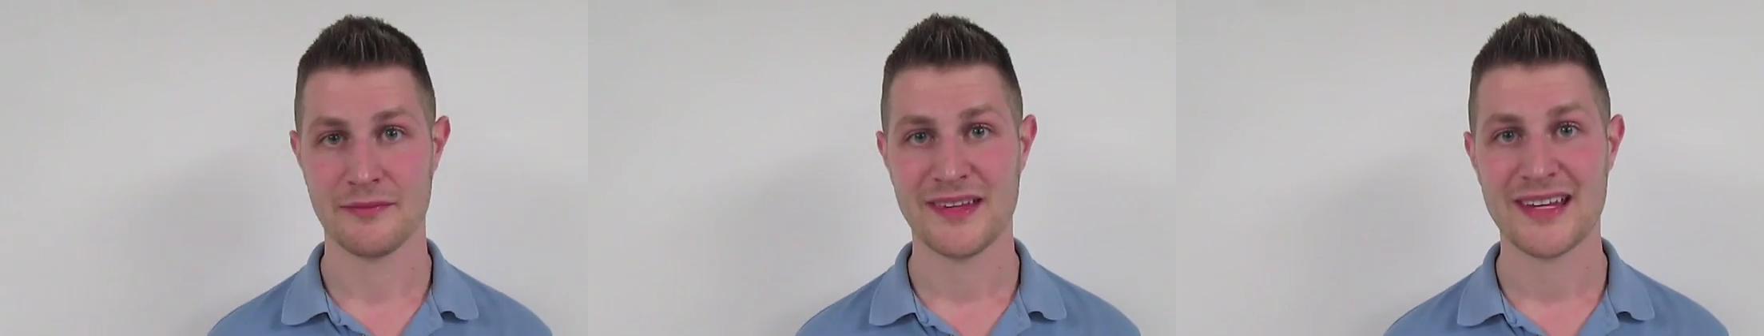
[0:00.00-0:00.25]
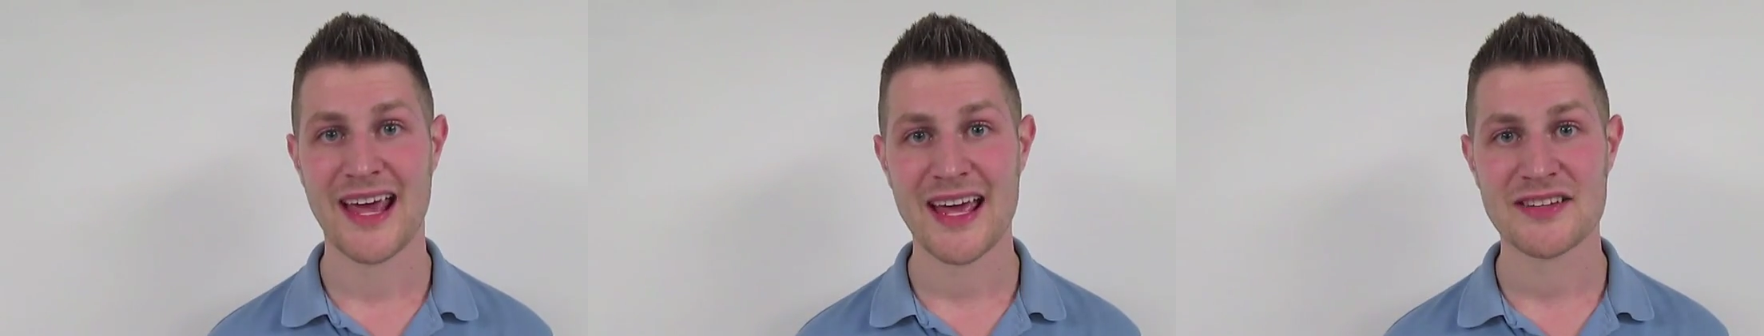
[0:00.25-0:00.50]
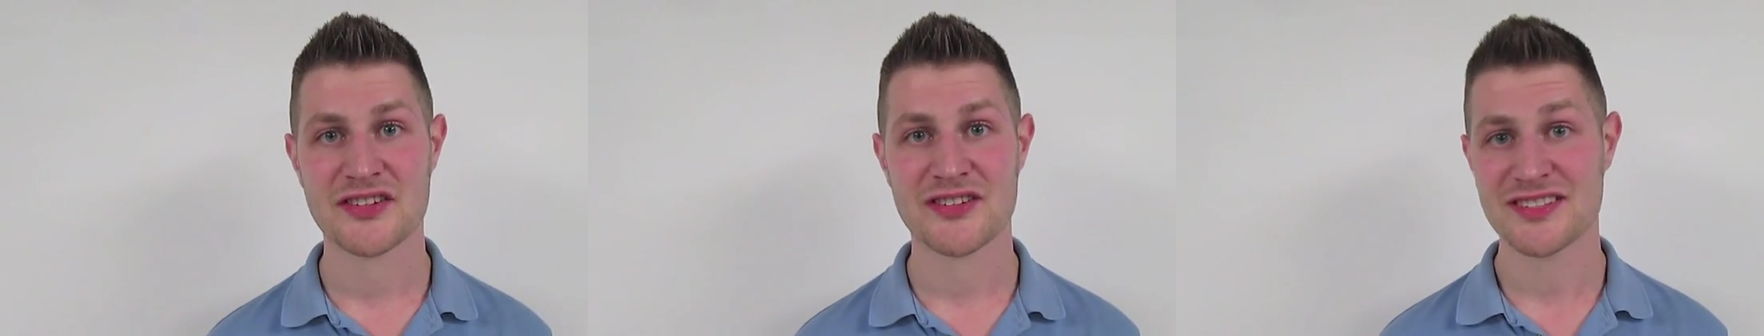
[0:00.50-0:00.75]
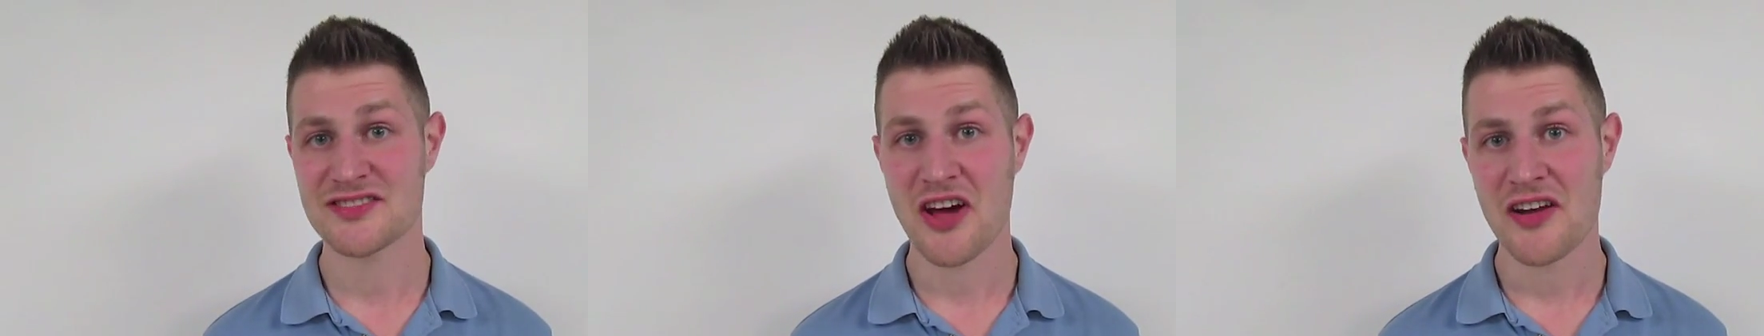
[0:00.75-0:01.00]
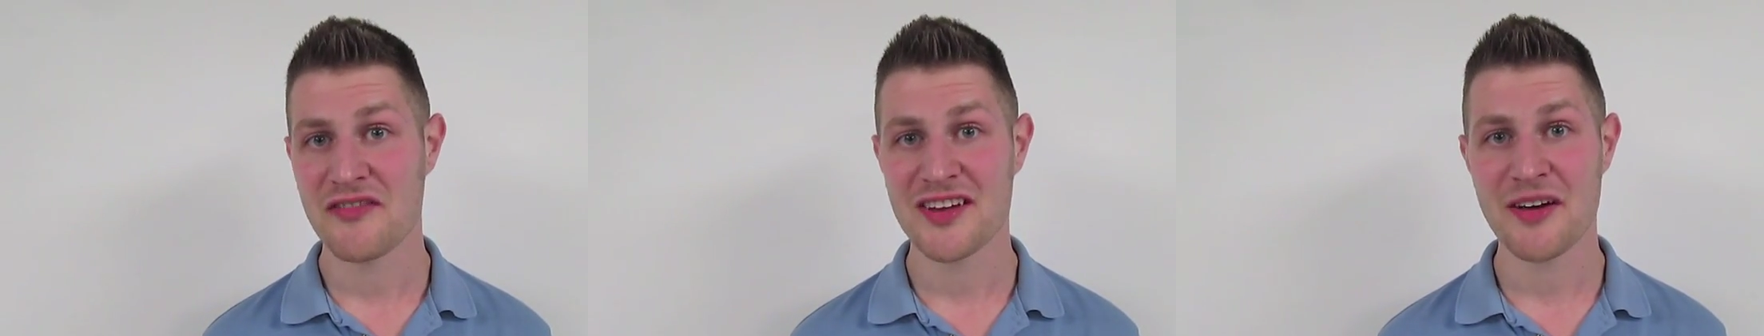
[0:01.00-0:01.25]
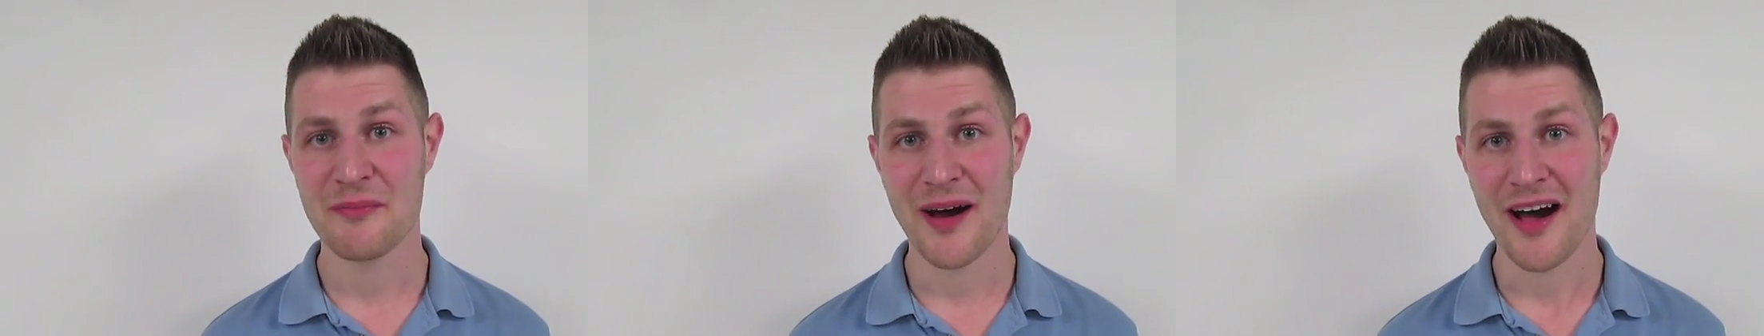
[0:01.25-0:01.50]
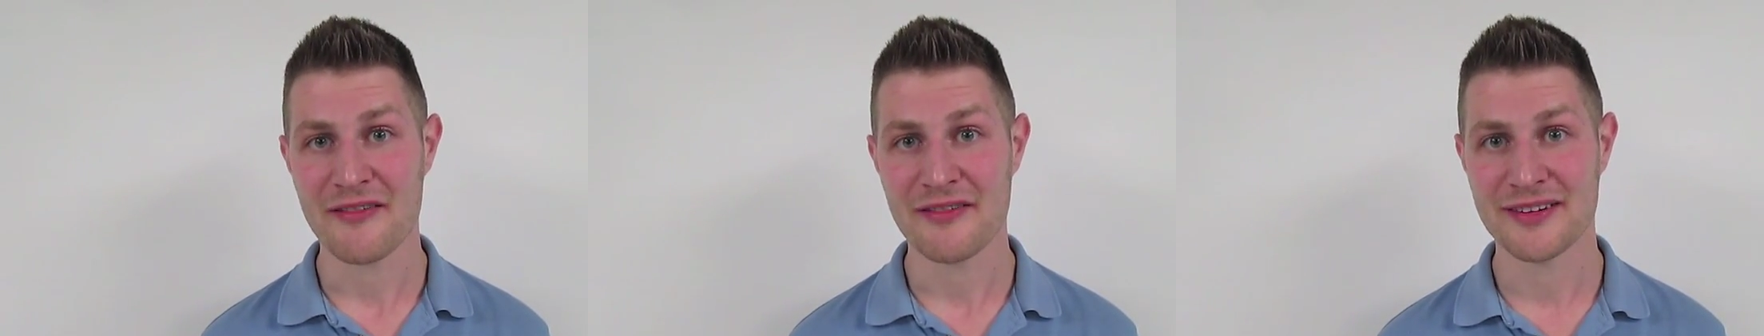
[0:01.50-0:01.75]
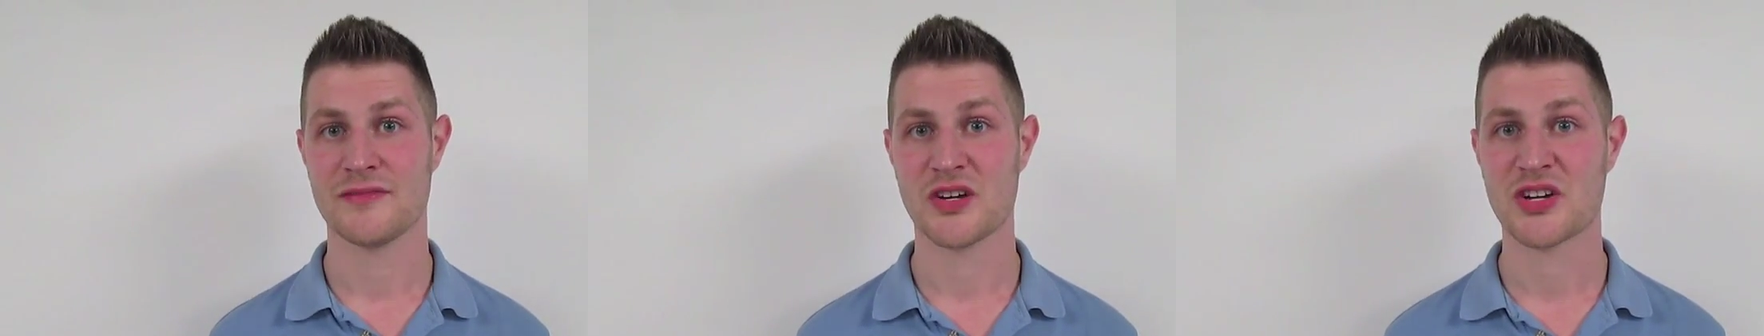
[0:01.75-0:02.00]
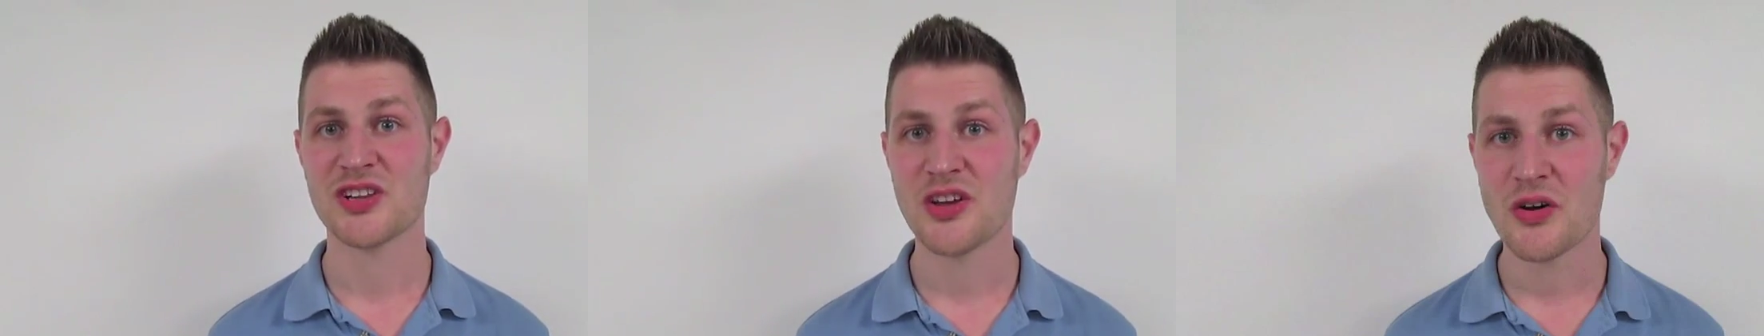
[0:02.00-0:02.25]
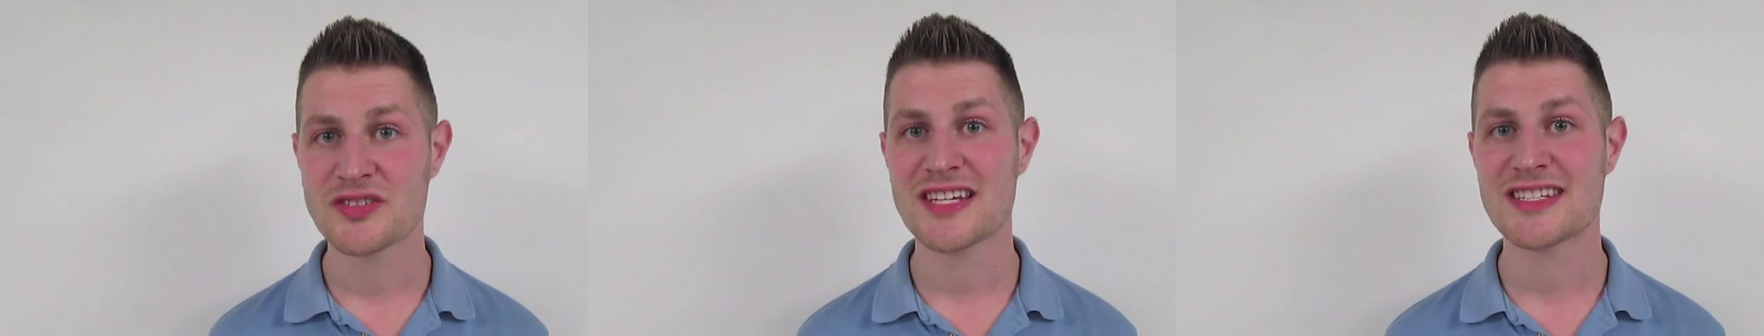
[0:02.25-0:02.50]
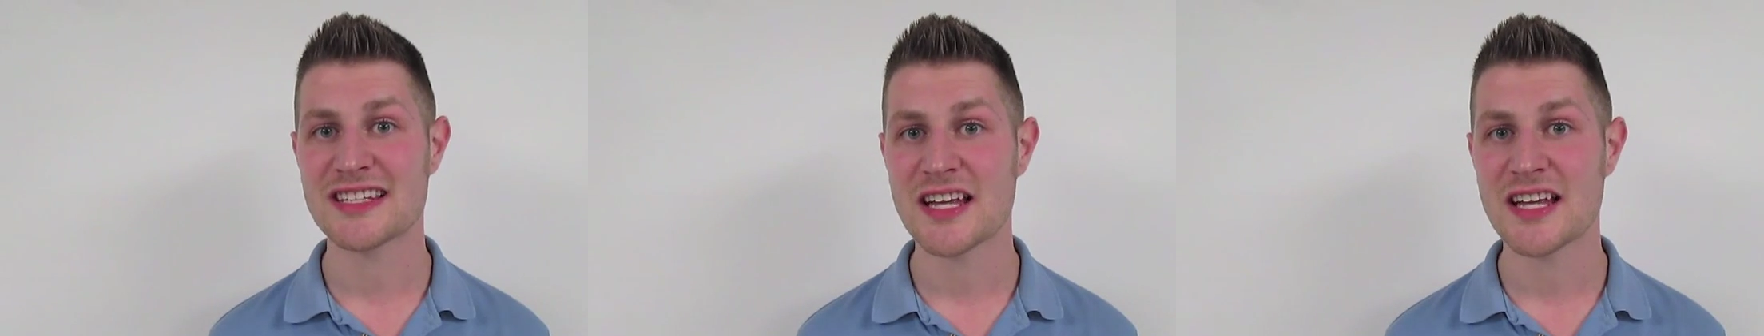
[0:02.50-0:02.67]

The answer is none of the above. The closest